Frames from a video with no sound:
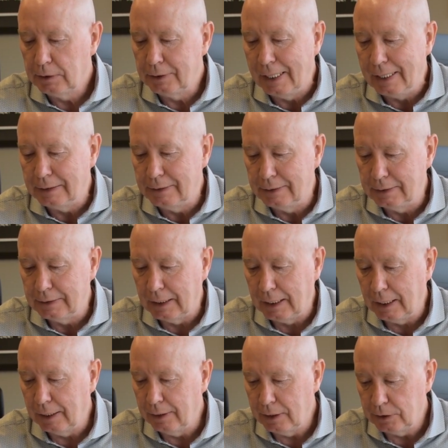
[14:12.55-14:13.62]
It says,
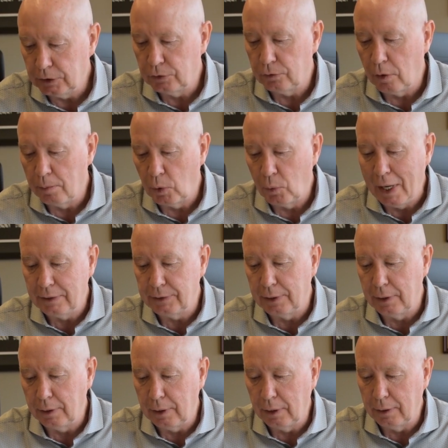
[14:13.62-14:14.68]
and this is from a
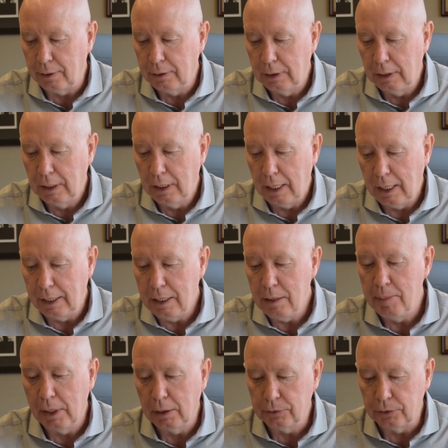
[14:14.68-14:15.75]
resident at
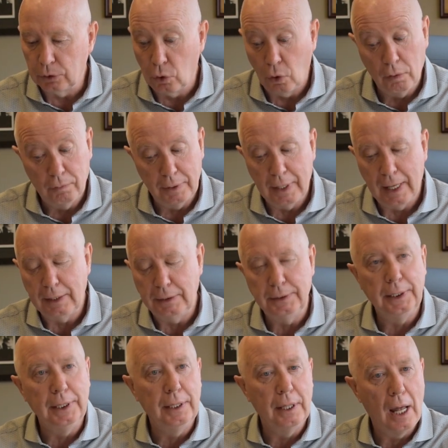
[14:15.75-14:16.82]
email to
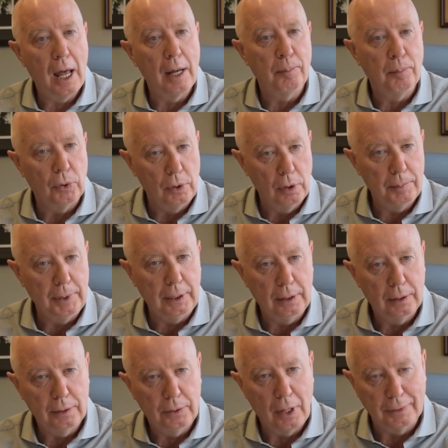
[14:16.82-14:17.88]

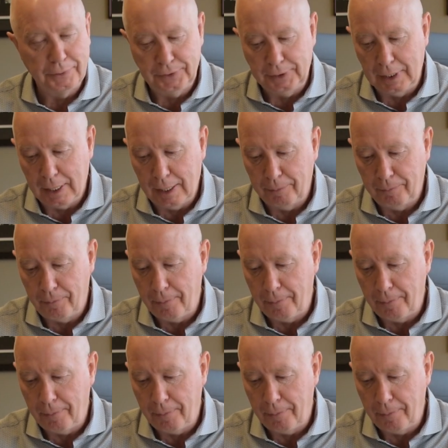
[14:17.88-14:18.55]
COVID19@burnaby.ca.